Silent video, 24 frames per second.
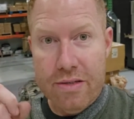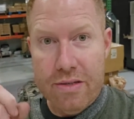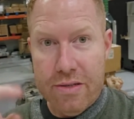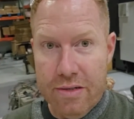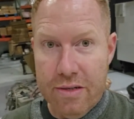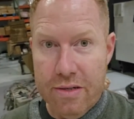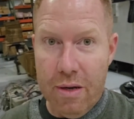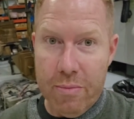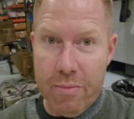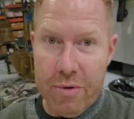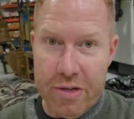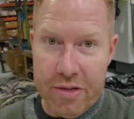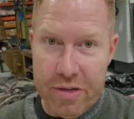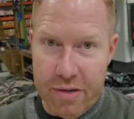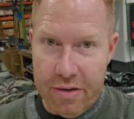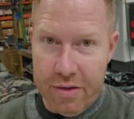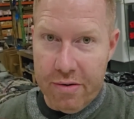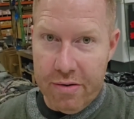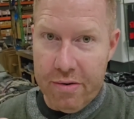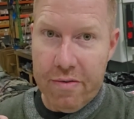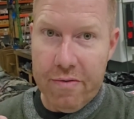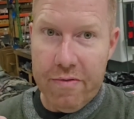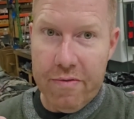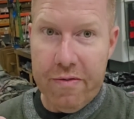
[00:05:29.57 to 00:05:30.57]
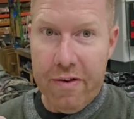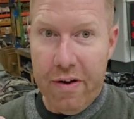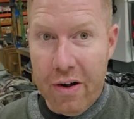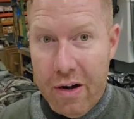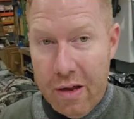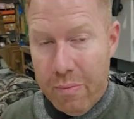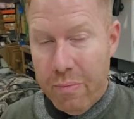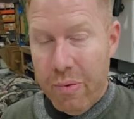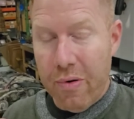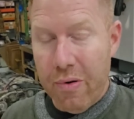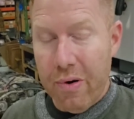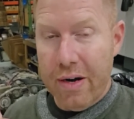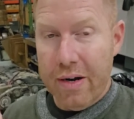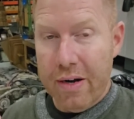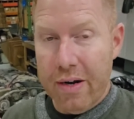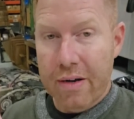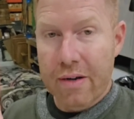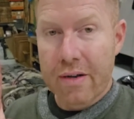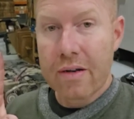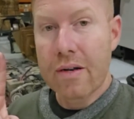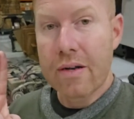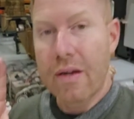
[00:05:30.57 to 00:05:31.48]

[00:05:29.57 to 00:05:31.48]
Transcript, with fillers: Number two, very important,